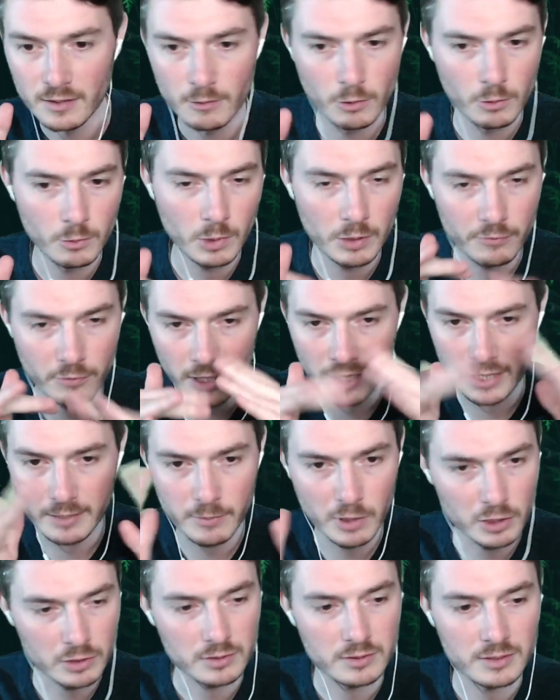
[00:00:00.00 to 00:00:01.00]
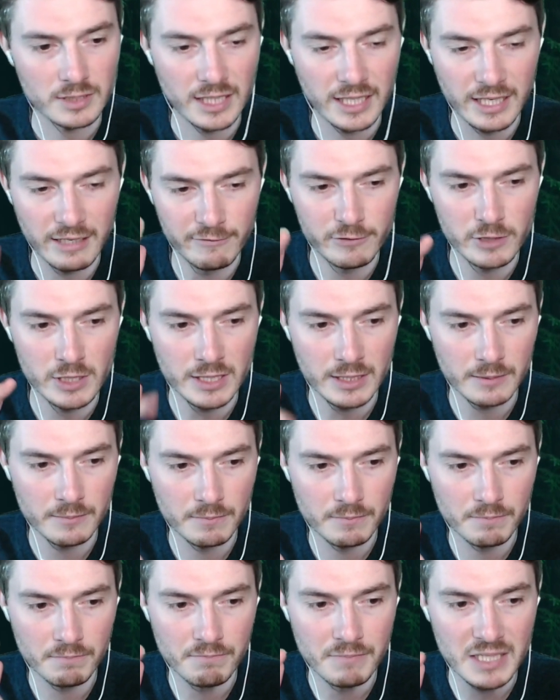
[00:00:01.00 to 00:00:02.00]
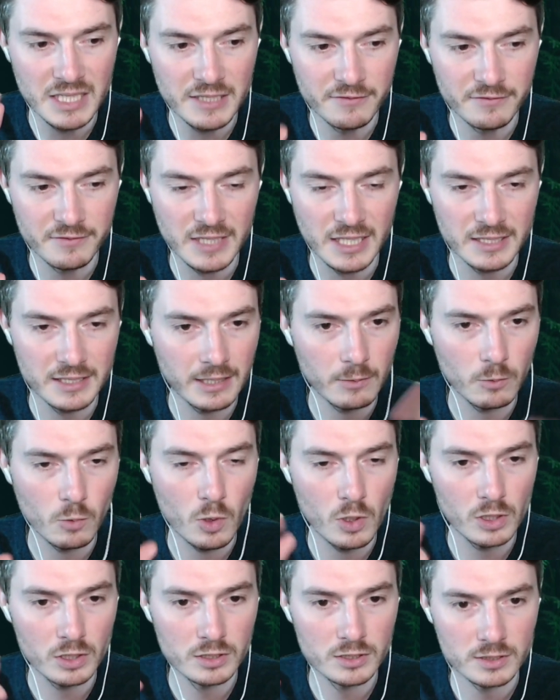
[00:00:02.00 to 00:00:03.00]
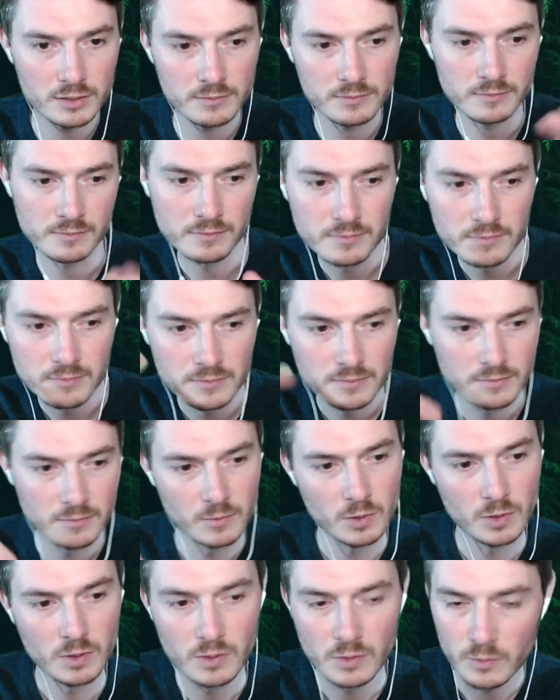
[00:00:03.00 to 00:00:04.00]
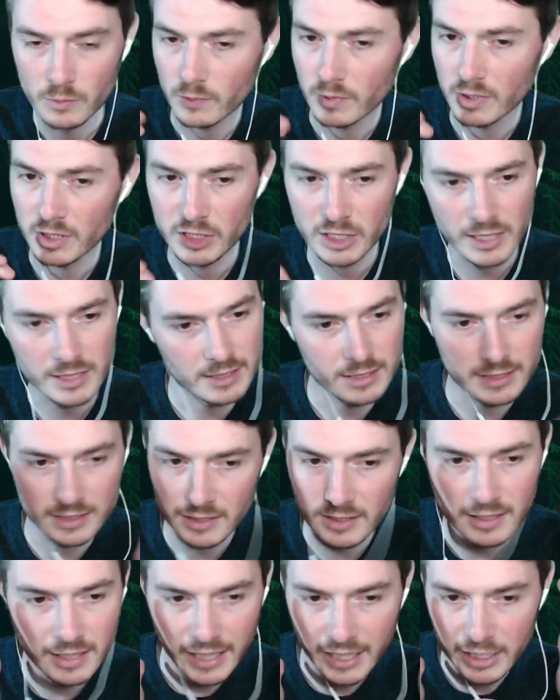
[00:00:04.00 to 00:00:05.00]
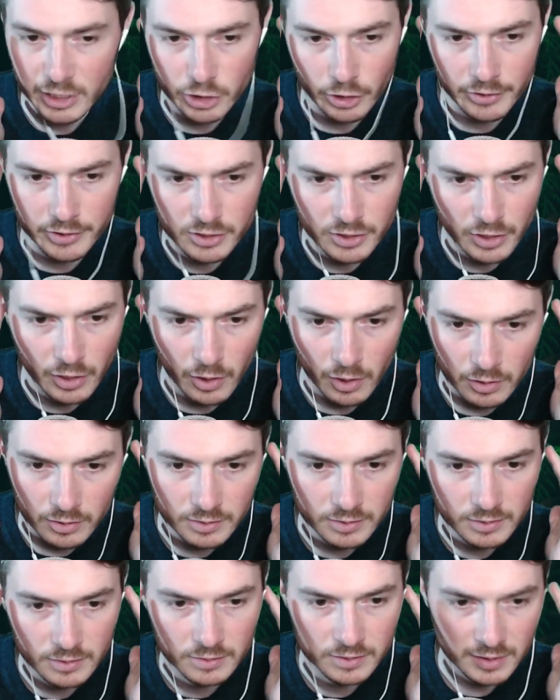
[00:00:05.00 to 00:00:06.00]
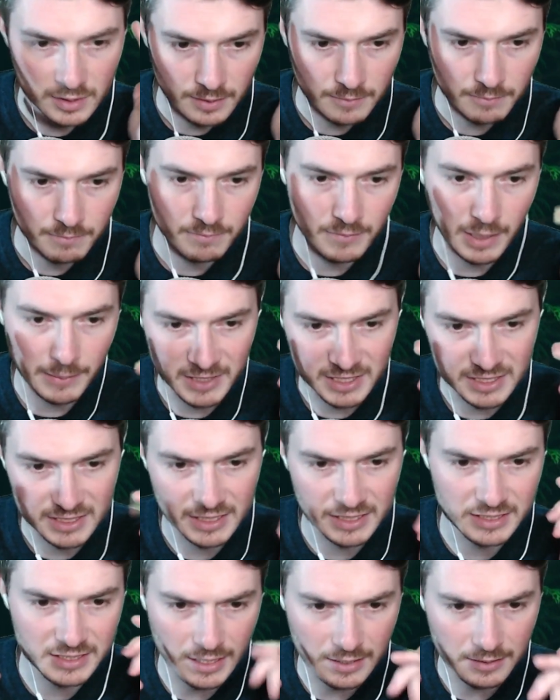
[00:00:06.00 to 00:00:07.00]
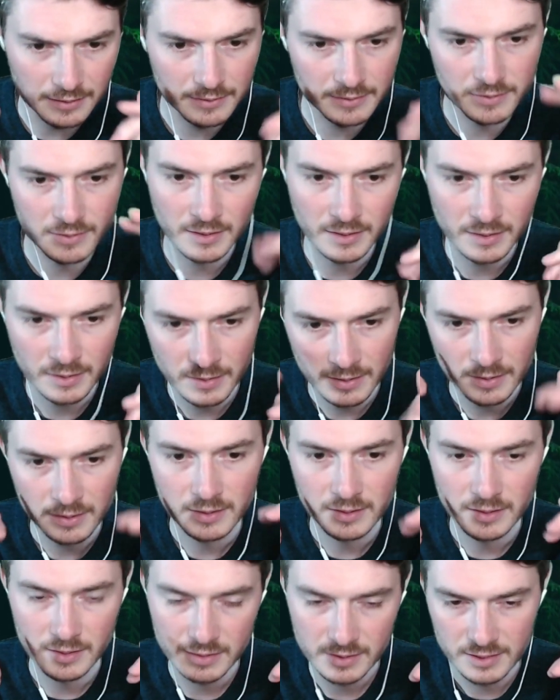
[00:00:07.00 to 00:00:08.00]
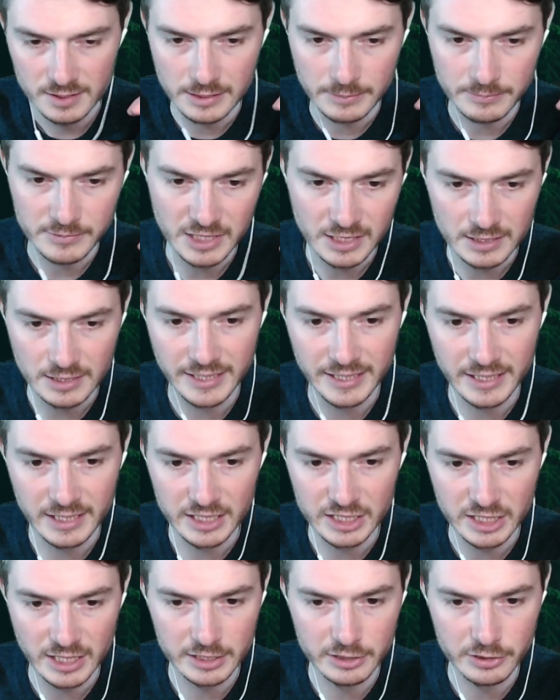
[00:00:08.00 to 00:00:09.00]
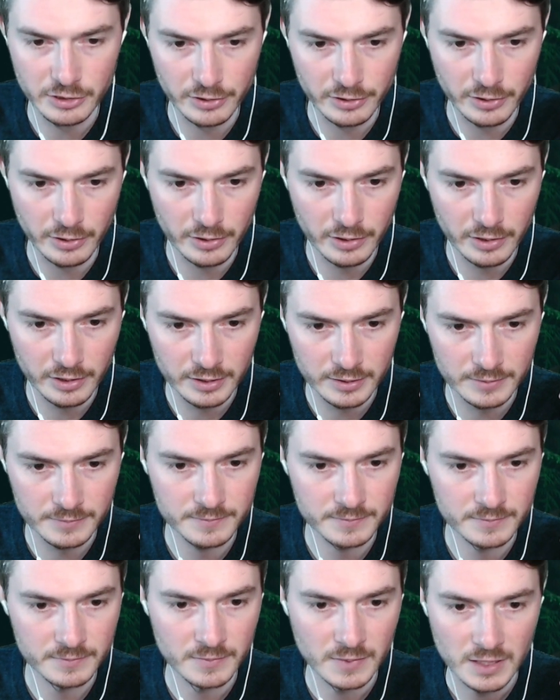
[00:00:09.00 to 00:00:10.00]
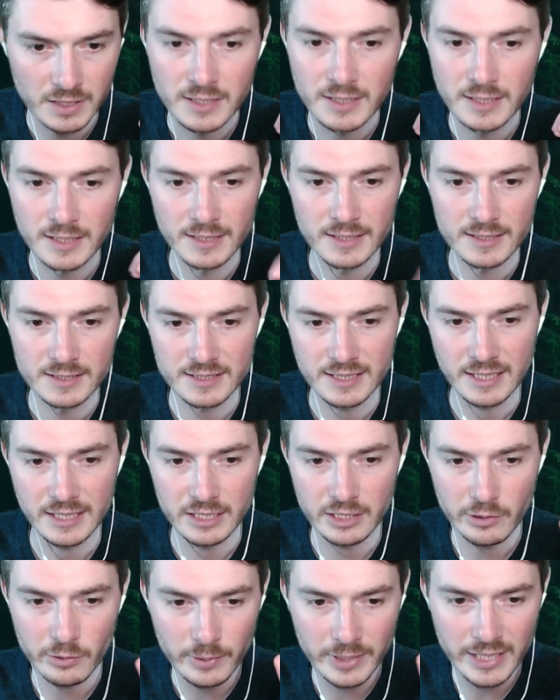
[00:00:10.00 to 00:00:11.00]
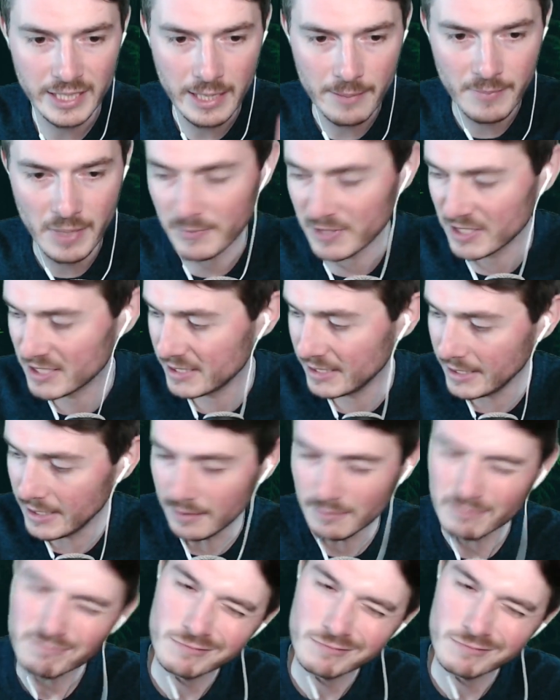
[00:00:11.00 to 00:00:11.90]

We forget about every beef that there was. We just enjoy the song. Mamacita. Subtitle English I turn on. Senorita Mamacita.